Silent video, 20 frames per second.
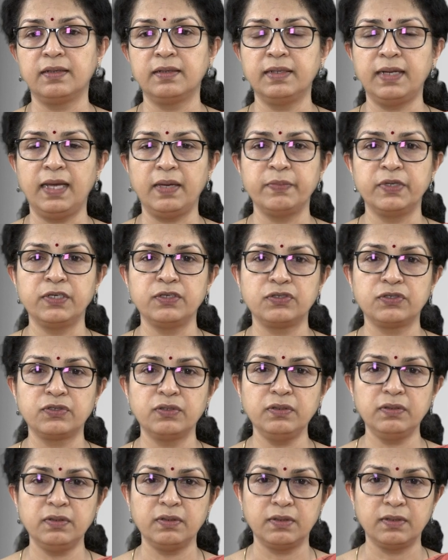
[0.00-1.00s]

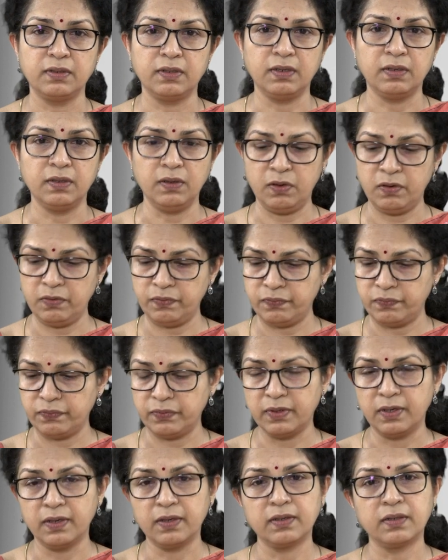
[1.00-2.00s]
dimension of
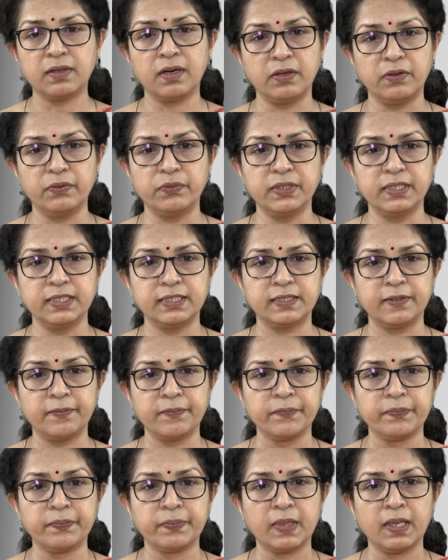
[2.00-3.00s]
congruence.
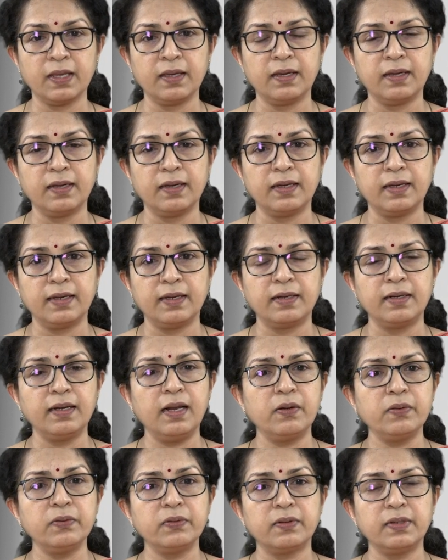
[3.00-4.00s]

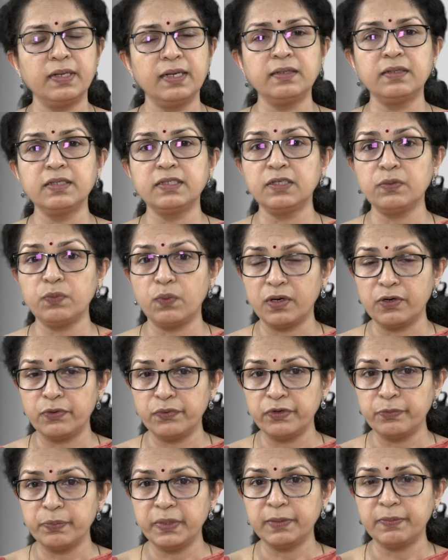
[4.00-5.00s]
Now, let us see what do
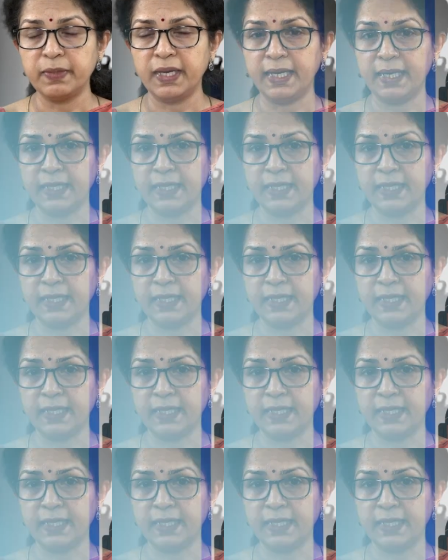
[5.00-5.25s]
we mean by